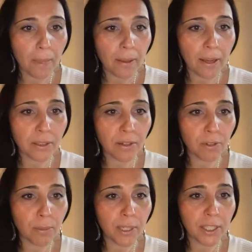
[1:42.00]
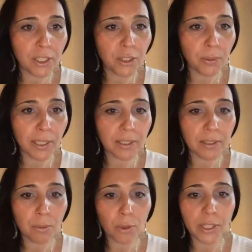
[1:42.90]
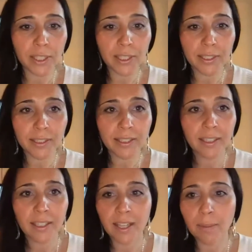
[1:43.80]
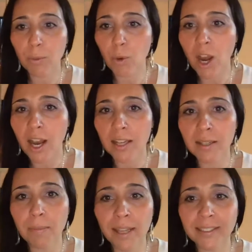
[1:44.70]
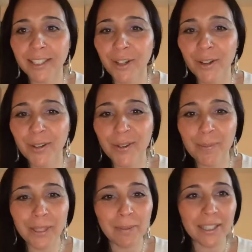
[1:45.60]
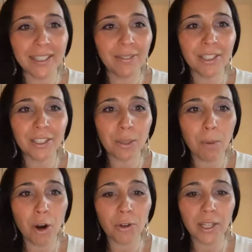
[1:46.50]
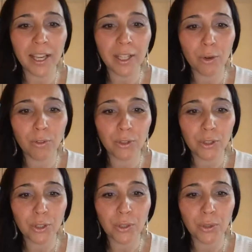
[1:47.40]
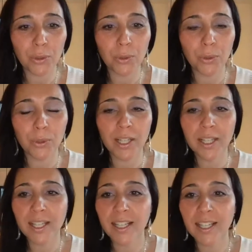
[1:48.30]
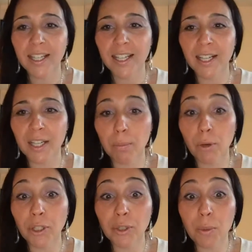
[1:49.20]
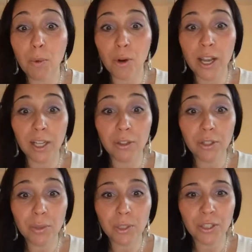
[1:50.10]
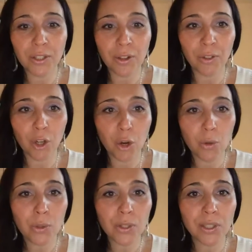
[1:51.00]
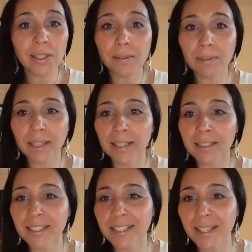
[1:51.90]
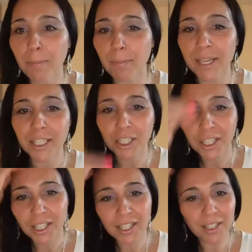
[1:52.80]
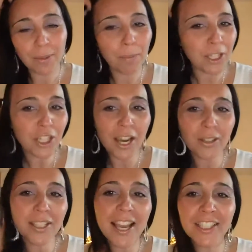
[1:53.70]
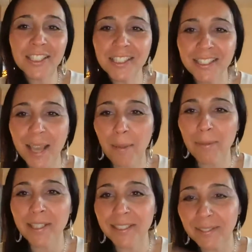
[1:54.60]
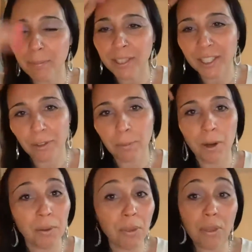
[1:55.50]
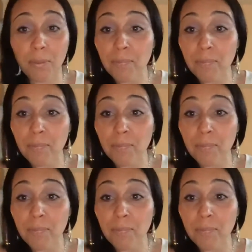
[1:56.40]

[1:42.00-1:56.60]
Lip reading: How's everybody doing this morning? I'm in Oaxaca, Mexico. I'm going to be leaving tomorrow to head over to Puerto Morelos, which is on the coast, getting into the beach. The beach house action is happening. I've been here a month.